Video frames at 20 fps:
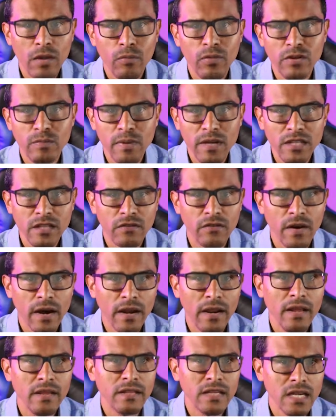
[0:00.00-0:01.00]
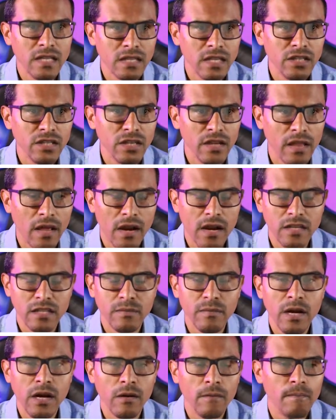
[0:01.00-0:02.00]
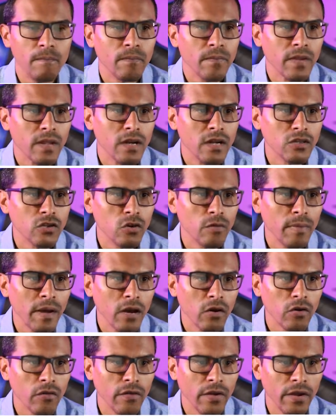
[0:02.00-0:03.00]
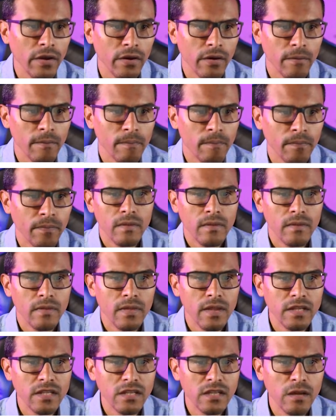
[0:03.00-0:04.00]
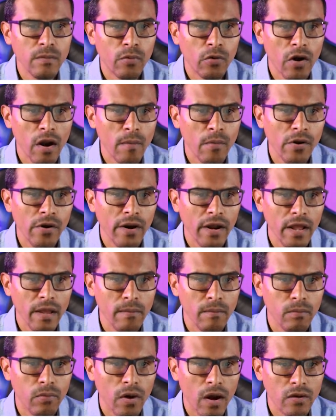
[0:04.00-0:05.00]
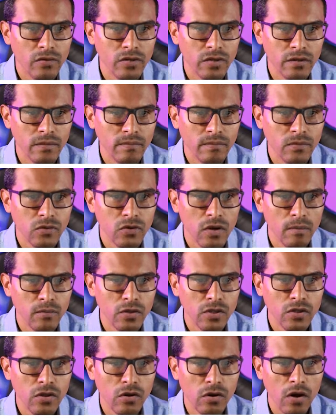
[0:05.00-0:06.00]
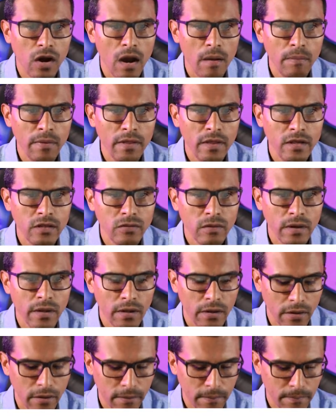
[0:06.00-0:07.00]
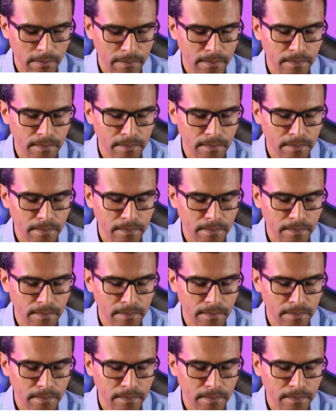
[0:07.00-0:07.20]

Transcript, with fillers: that we specified in testng.xml. Let's go back over here. This is the parameter name, browser. So I'm just going to copy this right here